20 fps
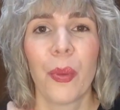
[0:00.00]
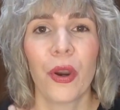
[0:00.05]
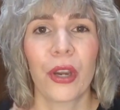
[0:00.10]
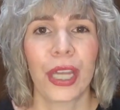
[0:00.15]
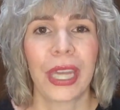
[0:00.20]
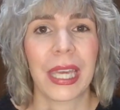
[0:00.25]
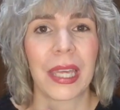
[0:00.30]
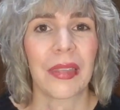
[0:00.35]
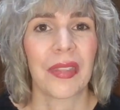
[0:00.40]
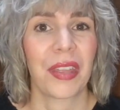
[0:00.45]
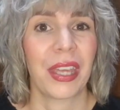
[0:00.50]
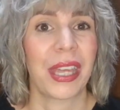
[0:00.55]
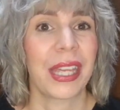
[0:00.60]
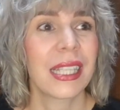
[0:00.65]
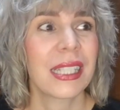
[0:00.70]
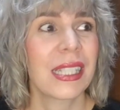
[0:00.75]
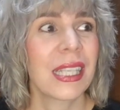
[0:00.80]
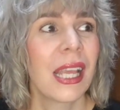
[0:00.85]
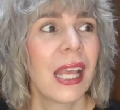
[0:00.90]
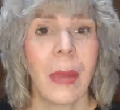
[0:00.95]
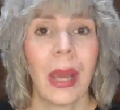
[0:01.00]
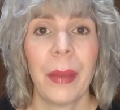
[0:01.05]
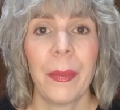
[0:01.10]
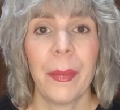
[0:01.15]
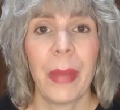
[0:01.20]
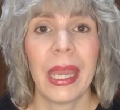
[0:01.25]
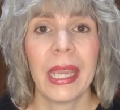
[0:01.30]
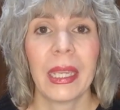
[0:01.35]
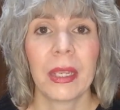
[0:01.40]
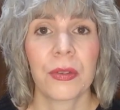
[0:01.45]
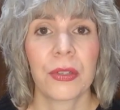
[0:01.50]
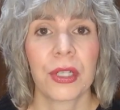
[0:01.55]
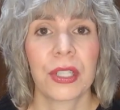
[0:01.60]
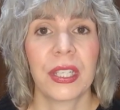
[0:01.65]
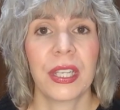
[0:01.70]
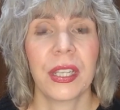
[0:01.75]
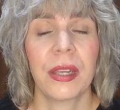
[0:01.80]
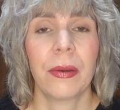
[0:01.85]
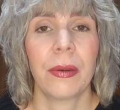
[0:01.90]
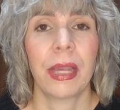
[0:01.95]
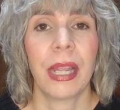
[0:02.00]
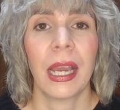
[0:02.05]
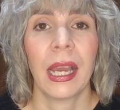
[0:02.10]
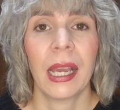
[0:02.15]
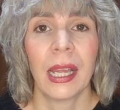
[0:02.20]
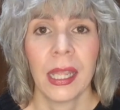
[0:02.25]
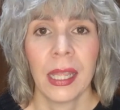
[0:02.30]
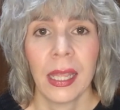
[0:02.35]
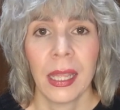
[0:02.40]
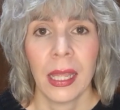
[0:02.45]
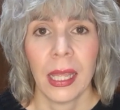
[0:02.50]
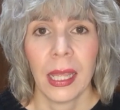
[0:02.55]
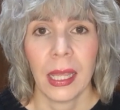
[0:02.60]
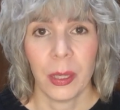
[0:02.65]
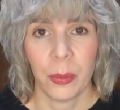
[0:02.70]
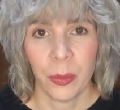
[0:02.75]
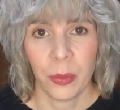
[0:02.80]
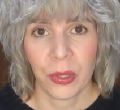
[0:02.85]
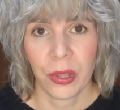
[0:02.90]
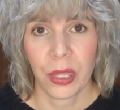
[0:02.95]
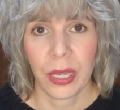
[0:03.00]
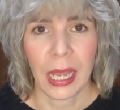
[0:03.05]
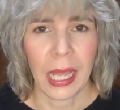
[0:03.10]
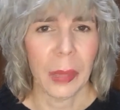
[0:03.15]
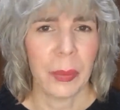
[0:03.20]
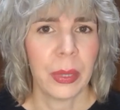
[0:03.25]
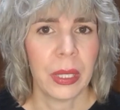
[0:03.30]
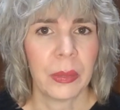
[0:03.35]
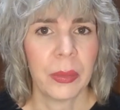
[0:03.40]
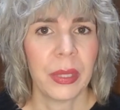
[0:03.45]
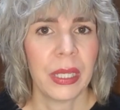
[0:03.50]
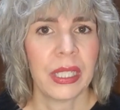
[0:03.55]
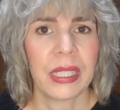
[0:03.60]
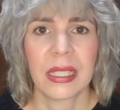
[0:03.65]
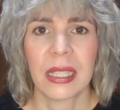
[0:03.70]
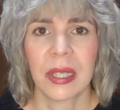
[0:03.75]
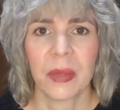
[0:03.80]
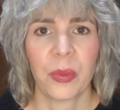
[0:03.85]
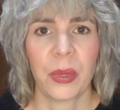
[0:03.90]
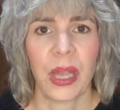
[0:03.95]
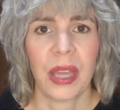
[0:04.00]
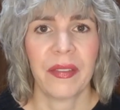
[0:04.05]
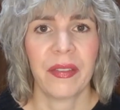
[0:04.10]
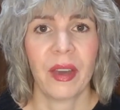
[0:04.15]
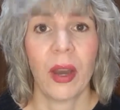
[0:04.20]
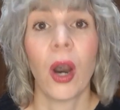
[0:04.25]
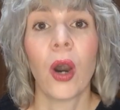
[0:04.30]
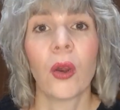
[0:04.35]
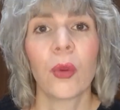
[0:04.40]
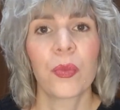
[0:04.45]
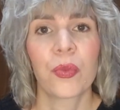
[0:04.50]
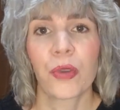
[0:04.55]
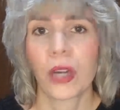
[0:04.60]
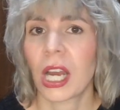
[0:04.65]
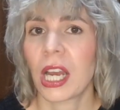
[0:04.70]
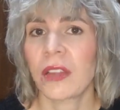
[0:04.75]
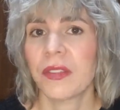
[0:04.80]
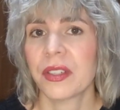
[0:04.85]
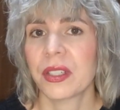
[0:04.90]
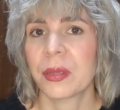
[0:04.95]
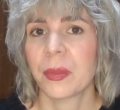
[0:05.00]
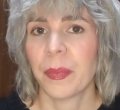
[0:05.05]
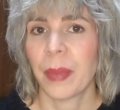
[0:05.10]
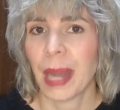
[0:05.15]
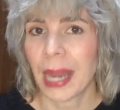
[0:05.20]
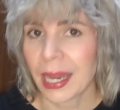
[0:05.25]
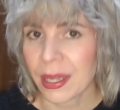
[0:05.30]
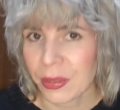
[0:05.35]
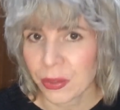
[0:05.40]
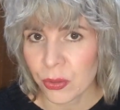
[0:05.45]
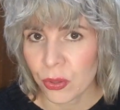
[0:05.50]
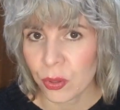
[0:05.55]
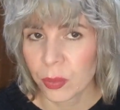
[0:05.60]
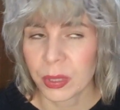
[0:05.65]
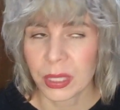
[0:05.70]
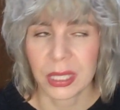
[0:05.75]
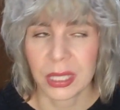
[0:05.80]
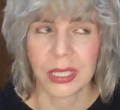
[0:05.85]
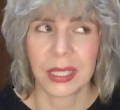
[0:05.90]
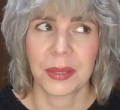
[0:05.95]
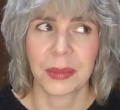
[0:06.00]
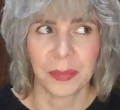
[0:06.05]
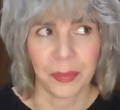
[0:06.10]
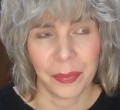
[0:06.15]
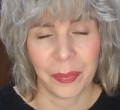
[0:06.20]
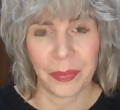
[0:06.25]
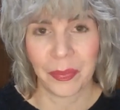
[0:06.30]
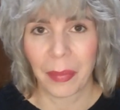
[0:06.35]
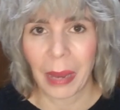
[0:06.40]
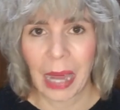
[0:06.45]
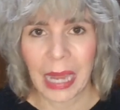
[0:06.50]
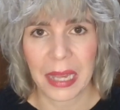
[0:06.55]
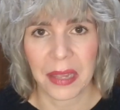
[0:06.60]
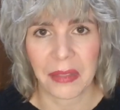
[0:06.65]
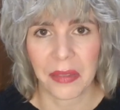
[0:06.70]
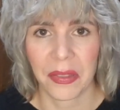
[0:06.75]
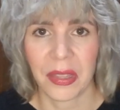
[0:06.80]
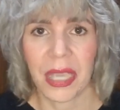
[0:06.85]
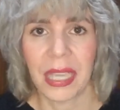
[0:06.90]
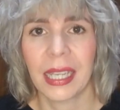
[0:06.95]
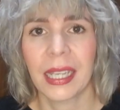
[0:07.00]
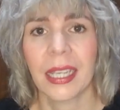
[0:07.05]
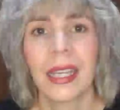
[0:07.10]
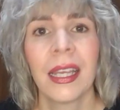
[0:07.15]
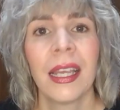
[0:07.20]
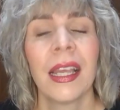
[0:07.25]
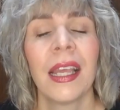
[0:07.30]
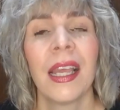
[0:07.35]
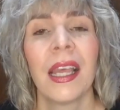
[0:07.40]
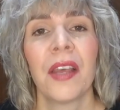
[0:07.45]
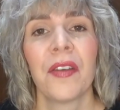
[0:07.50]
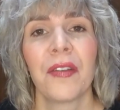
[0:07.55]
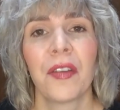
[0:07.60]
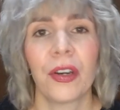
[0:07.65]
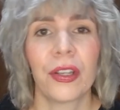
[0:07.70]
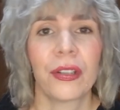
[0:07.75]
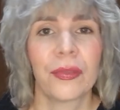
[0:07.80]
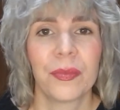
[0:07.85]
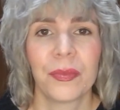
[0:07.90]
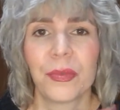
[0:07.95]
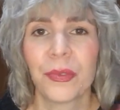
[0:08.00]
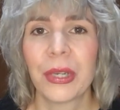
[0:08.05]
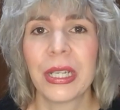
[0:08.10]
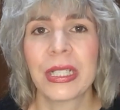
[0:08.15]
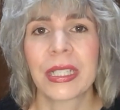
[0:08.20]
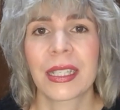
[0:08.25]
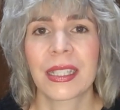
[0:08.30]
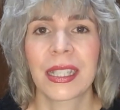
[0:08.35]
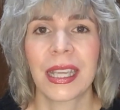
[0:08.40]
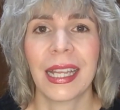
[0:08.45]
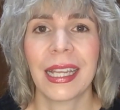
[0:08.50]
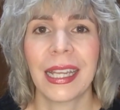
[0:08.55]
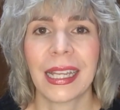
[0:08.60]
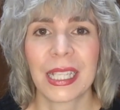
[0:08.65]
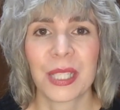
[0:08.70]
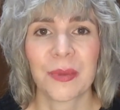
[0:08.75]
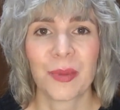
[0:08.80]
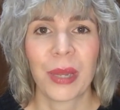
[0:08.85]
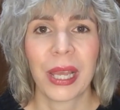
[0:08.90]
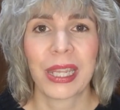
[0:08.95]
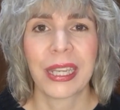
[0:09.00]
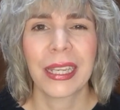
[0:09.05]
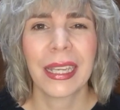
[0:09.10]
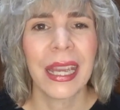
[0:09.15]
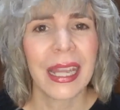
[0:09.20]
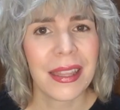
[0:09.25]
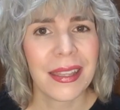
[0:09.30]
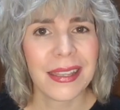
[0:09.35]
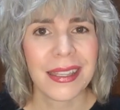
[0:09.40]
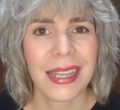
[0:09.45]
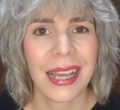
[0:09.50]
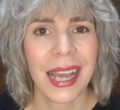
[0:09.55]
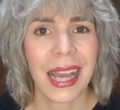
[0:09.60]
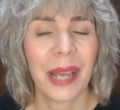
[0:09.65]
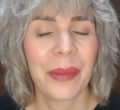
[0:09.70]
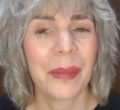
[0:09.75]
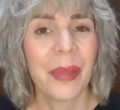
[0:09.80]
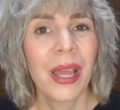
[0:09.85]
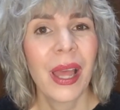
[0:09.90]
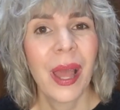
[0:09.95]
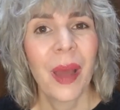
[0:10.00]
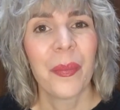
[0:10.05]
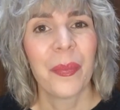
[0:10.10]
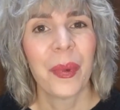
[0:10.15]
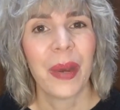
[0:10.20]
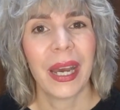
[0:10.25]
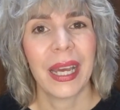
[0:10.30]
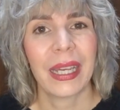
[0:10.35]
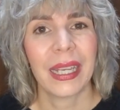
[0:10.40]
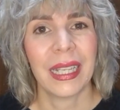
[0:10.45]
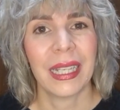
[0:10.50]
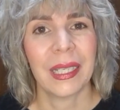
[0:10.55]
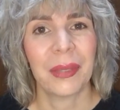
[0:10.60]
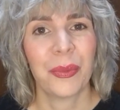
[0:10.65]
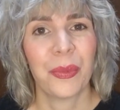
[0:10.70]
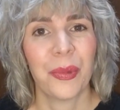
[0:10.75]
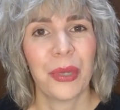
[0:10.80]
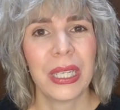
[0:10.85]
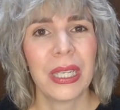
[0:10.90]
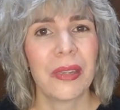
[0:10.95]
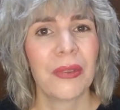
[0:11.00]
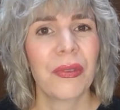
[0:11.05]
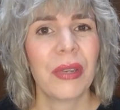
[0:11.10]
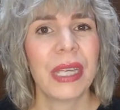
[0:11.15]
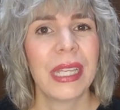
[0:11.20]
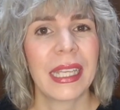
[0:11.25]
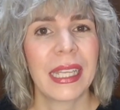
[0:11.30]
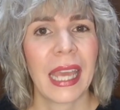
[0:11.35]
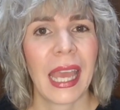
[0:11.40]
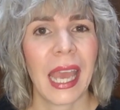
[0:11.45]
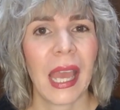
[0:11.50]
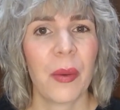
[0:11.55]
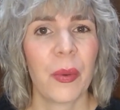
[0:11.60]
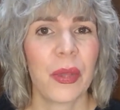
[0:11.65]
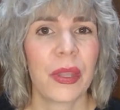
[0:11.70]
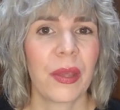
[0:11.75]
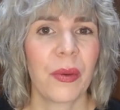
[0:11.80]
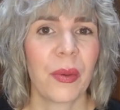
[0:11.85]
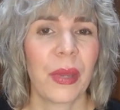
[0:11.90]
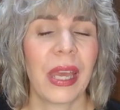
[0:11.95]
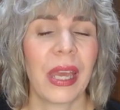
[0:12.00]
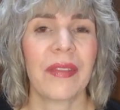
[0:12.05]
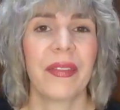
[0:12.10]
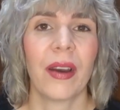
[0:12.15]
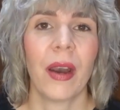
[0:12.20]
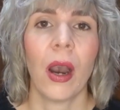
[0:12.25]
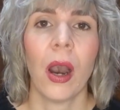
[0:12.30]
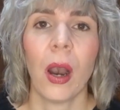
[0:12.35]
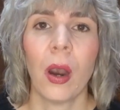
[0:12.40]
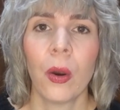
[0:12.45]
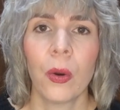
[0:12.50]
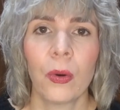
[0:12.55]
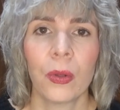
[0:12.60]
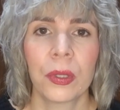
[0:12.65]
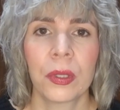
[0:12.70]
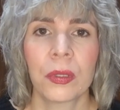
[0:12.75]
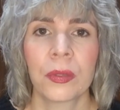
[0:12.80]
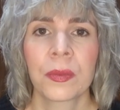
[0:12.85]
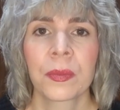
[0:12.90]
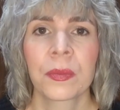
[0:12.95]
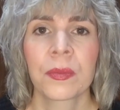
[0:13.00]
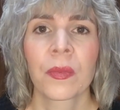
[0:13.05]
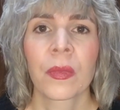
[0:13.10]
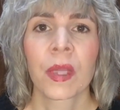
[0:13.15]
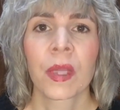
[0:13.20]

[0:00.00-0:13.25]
booking things. My main criteria with an Airbnb is that we have our own private bathroom. This is my thing for reasons I'll explain another time, but we don't really care whether we have our own